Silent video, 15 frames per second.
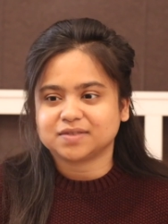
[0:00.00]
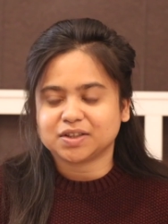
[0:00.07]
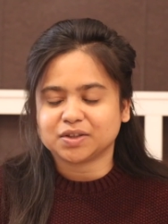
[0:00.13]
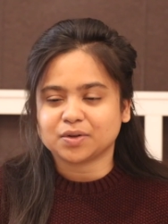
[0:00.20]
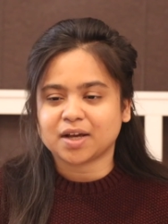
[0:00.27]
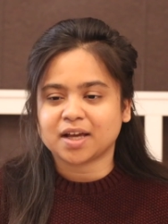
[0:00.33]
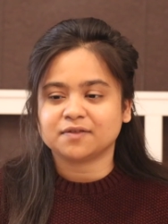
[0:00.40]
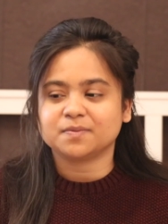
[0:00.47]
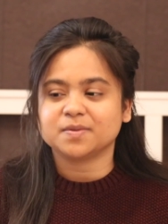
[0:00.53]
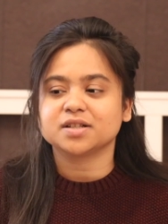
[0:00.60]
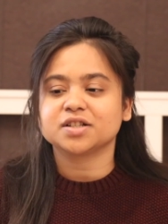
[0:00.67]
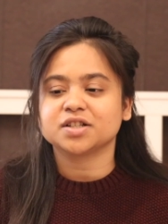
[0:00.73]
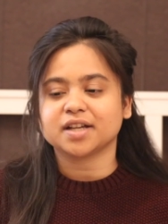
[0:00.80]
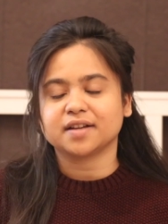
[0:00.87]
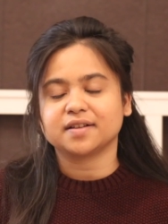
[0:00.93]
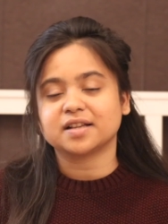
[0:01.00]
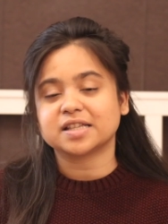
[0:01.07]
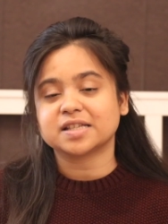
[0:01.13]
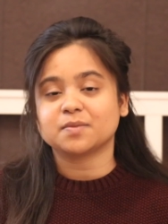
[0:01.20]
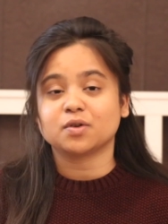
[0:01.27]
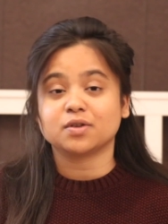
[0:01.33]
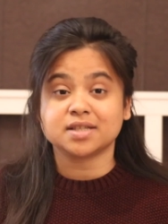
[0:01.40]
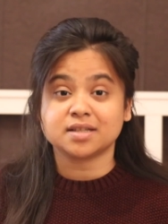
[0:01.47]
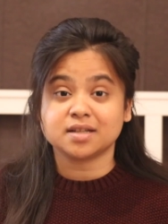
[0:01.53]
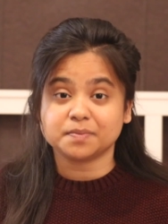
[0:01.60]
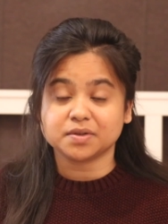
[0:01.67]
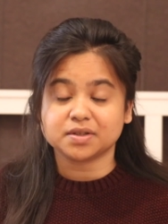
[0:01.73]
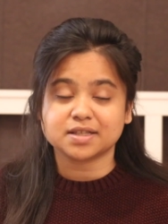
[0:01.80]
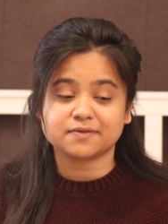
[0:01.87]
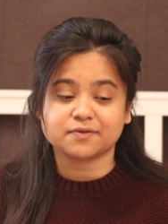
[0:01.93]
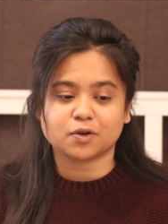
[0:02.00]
you know, I have been sharing small snippets